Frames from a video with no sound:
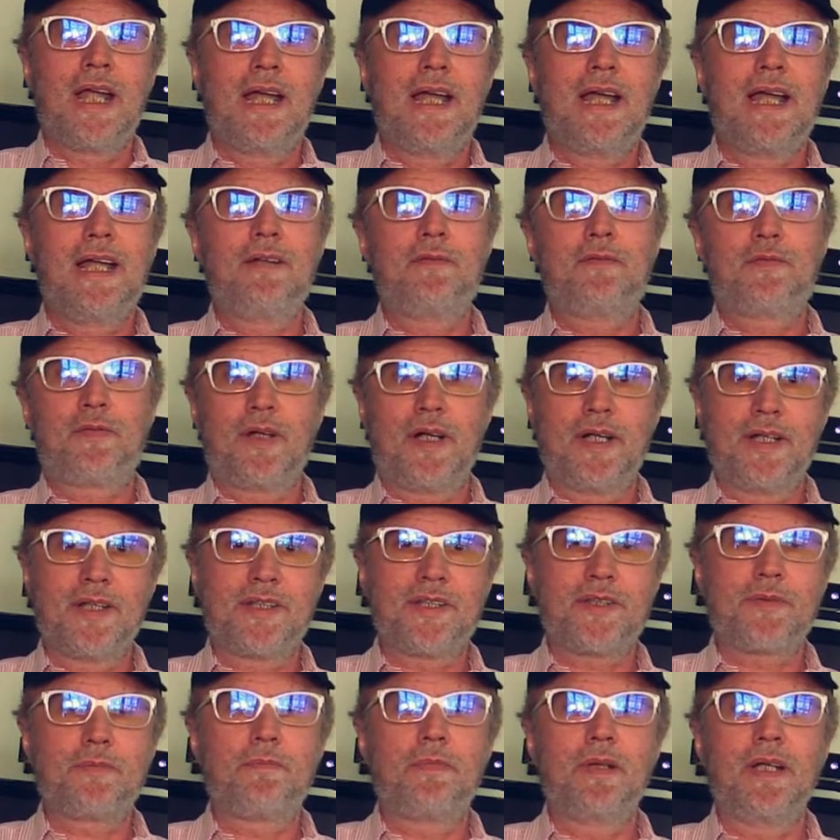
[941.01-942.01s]
And
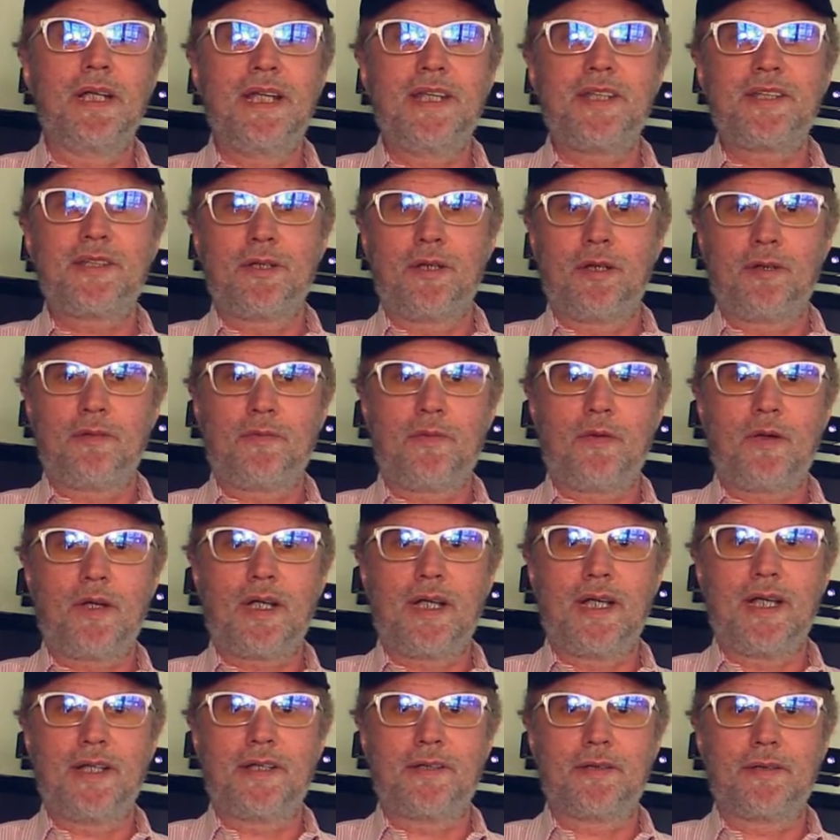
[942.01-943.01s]
friends, please don't
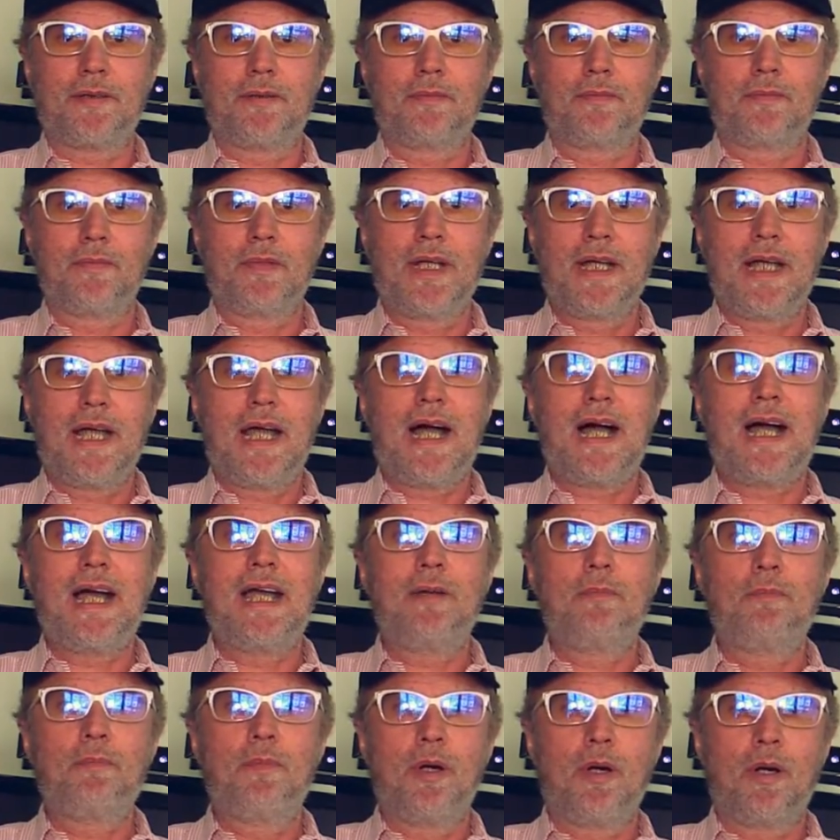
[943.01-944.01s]
forget, I
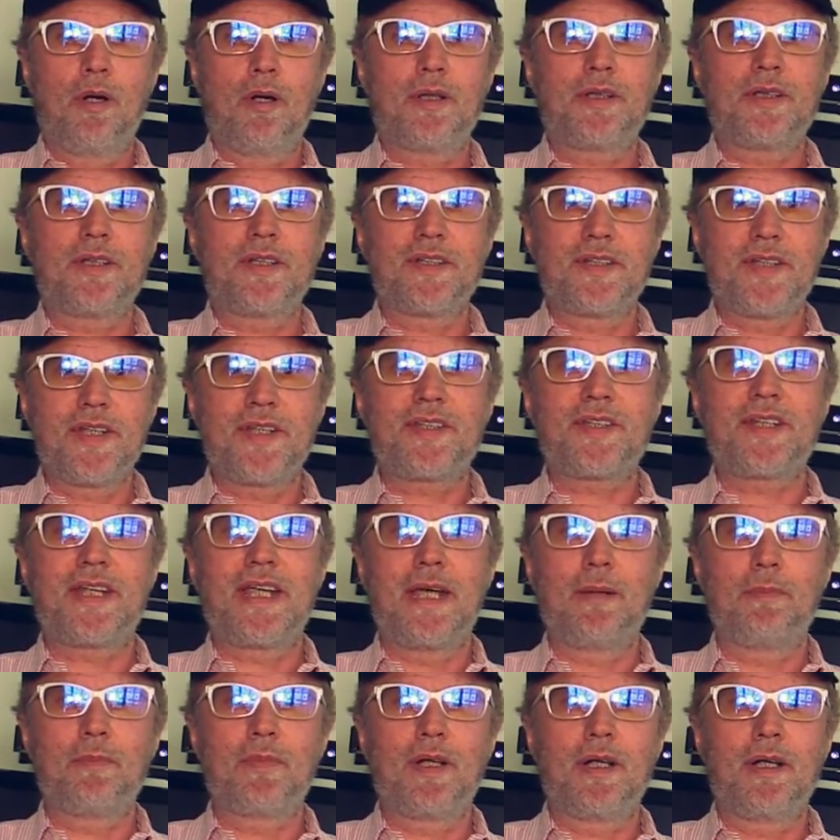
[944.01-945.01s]
bought this
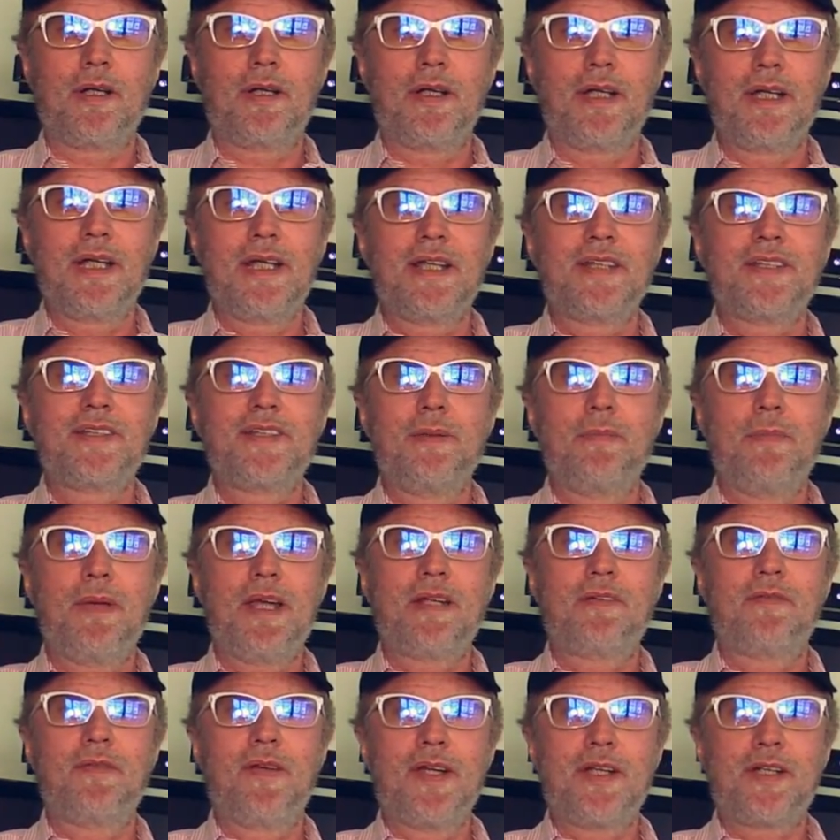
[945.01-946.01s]
camera, the
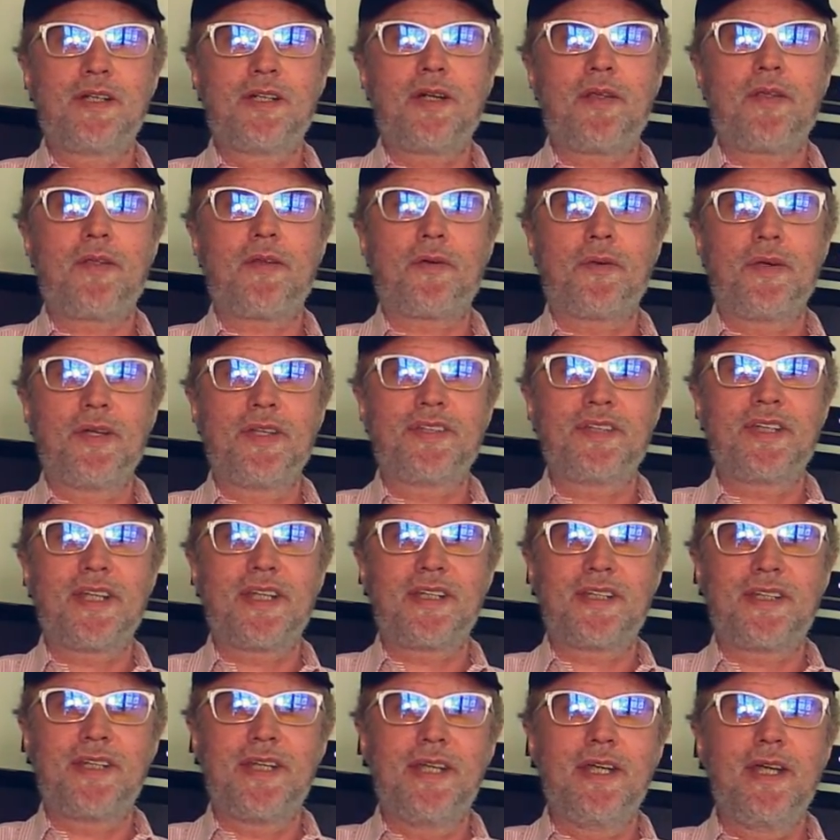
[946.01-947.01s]
Madventure
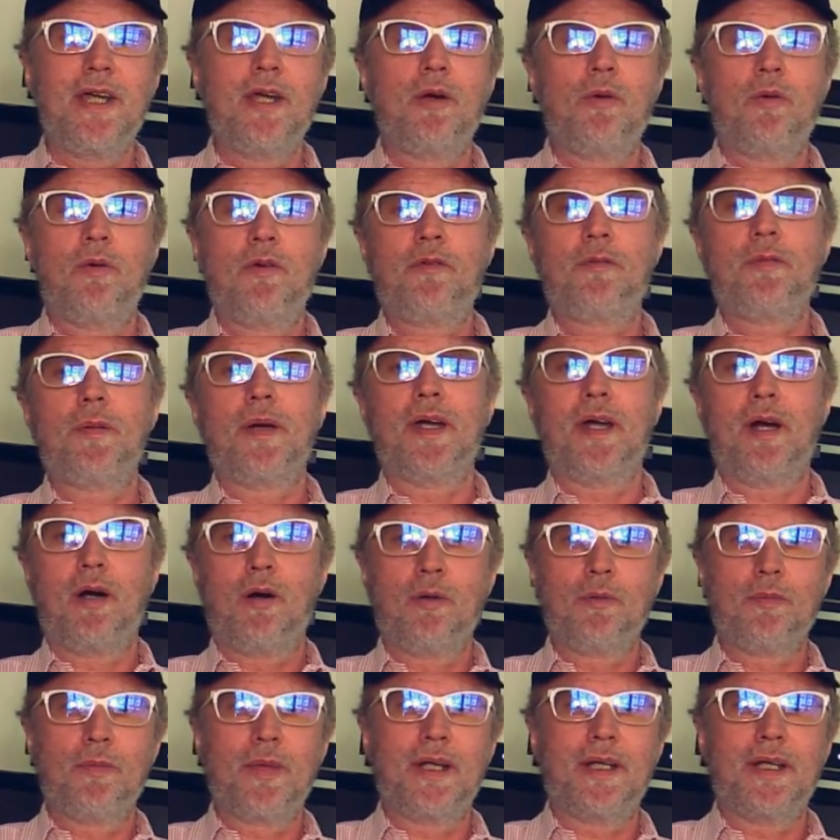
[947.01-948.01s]
360, with my
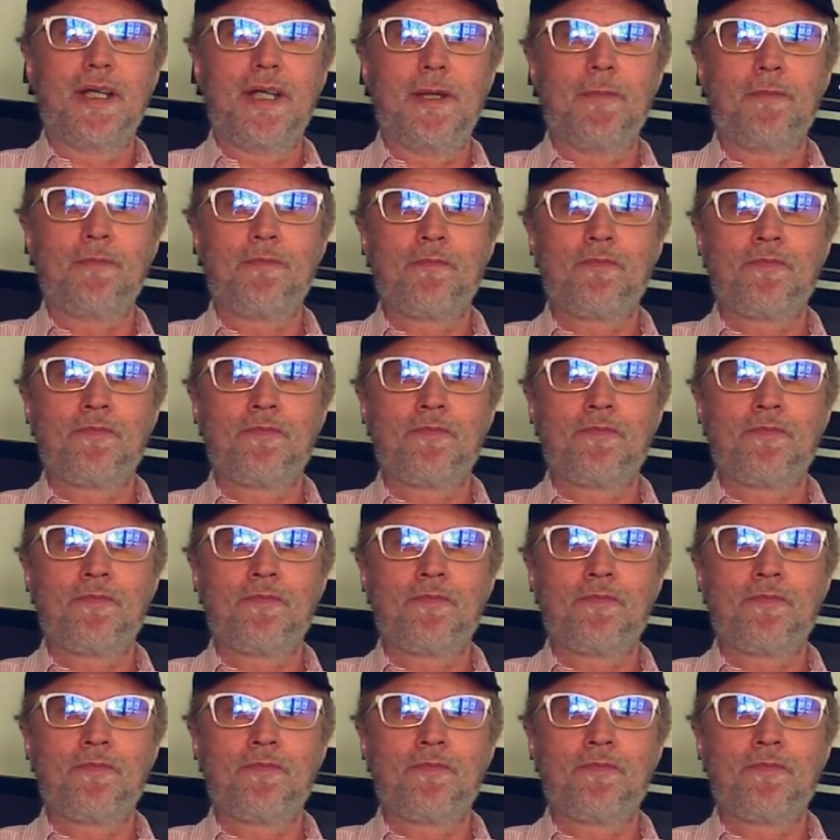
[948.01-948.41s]
own money.